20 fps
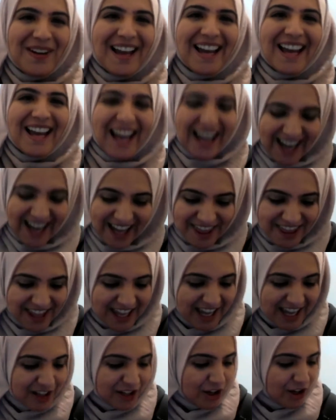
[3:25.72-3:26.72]
And then
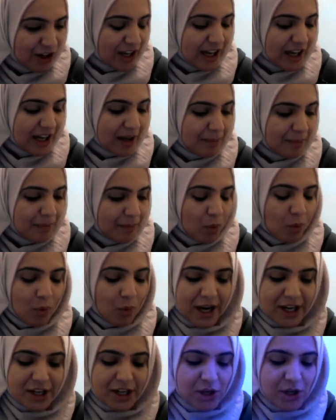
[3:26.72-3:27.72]
when
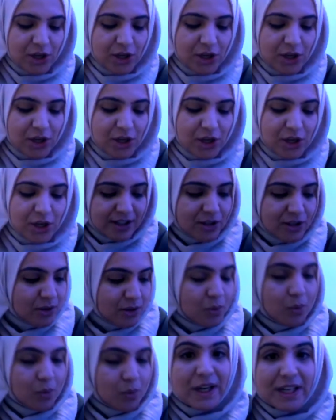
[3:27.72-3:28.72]
you get
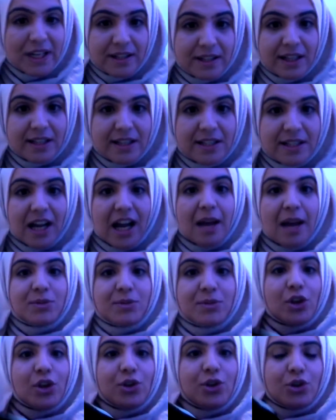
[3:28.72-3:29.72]
to winter
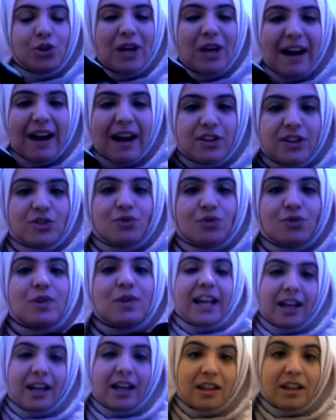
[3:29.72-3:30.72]
time, so you do have these
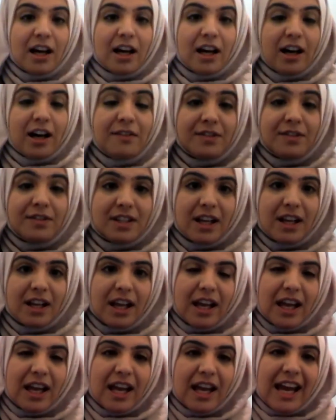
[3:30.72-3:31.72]
really thick gloves,
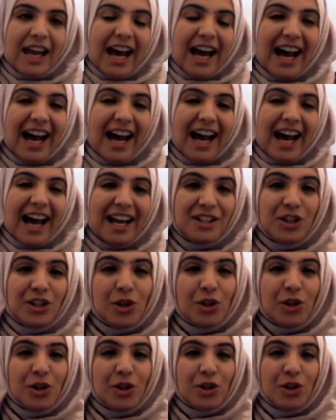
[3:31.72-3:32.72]
and
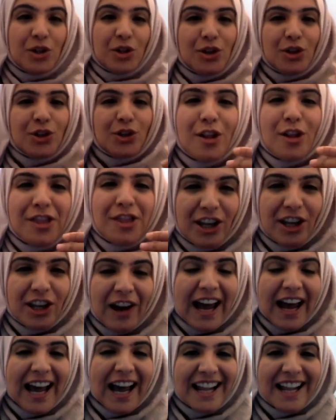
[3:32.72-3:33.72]
you don't think
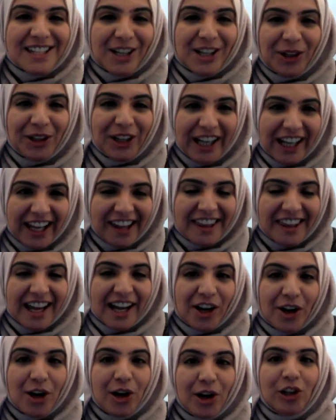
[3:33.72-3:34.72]
your hands are going to get
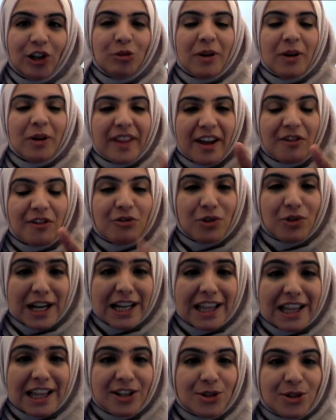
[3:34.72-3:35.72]
that cold, but they
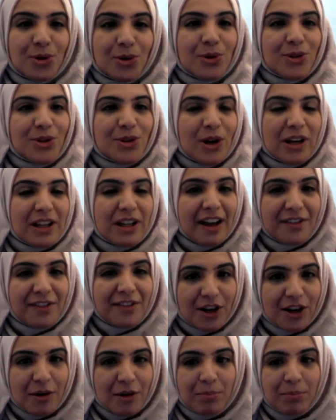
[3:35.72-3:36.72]
really do. So gloves
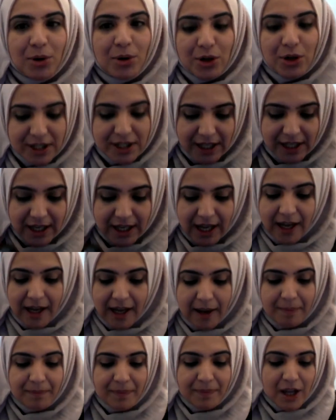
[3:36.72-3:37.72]
are important
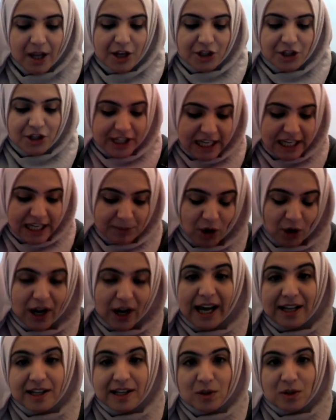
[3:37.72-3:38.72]
to keep your
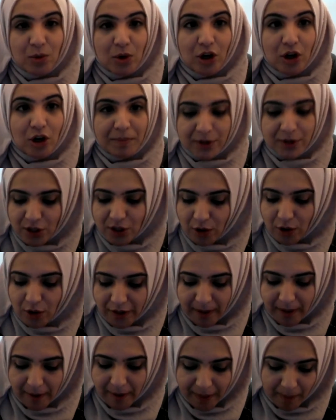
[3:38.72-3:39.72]
hands warm. So
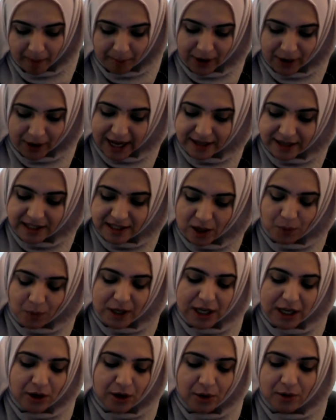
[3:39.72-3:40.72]
the brands that we
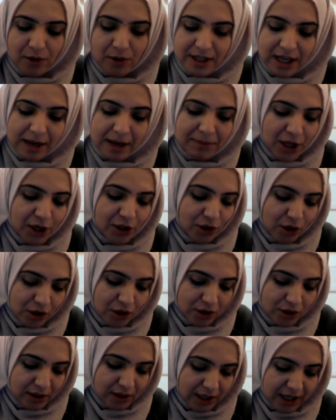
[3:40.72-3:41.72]
use, and they're not
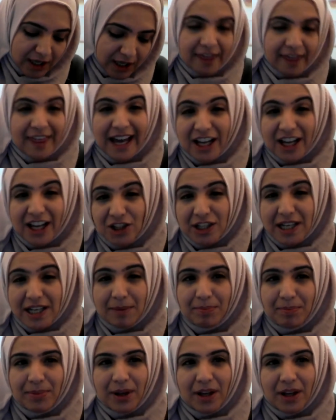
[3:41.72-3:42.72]
that cheap,
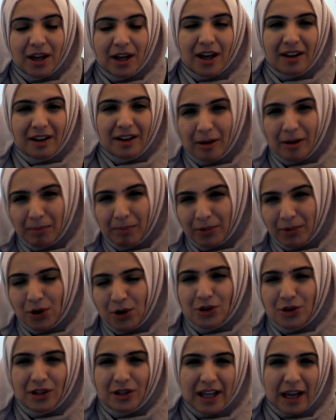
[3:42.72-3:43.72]
they're
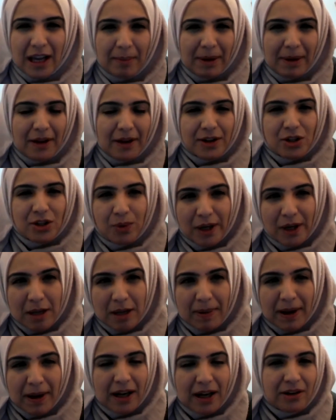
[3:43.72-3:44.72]
usually about the
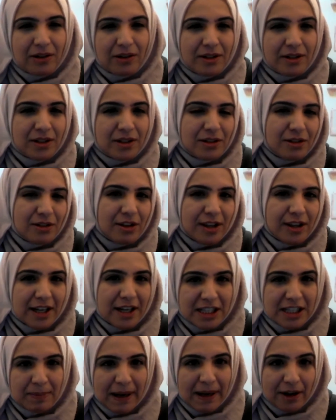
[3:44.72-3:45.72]
£20 to
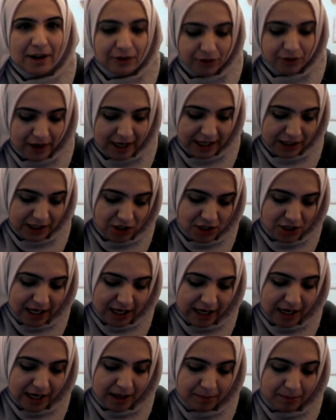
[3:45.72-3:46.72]
£30 range.
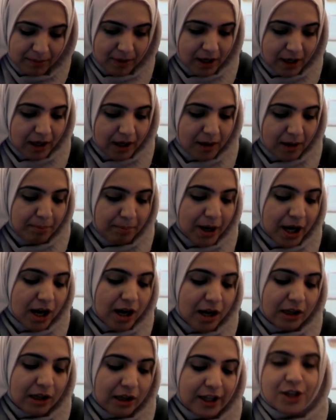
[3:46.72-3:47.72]

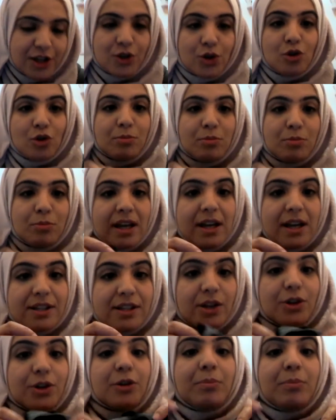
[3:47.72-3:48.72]
Pearl Izumi is a
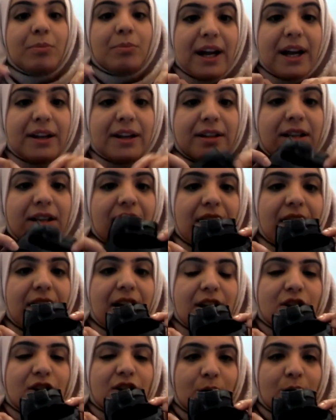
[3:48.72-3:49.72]
good brand,
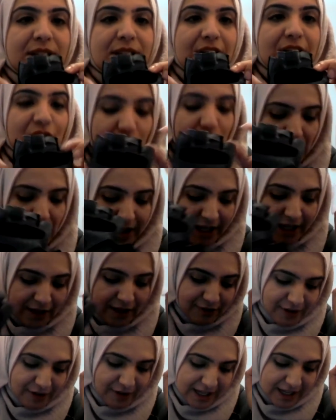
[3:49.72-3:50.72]
so we'll send you the link for
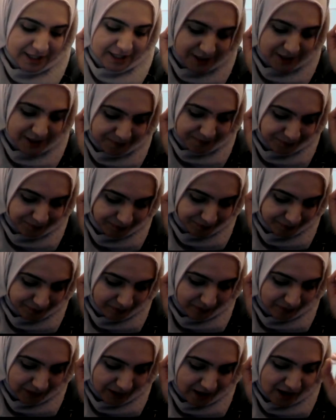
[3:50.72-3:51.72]
that.
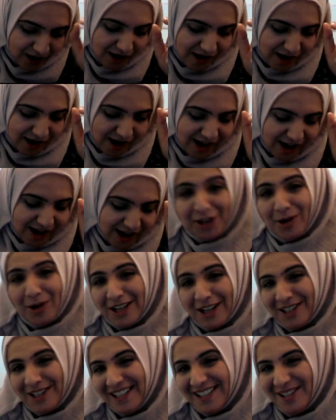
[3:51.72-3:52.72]
Any questions
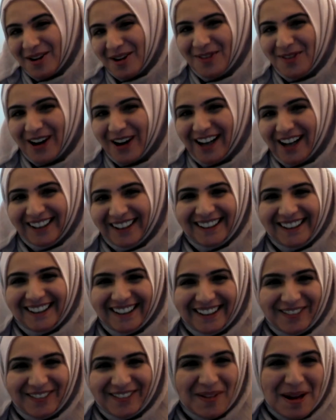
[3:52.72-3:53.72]
so far?
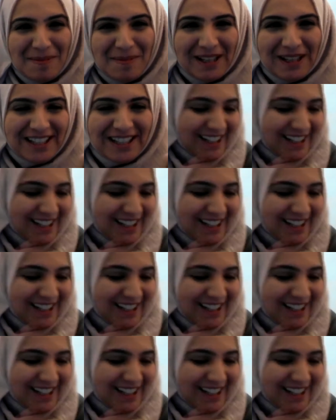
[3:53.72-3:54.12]
For anybody?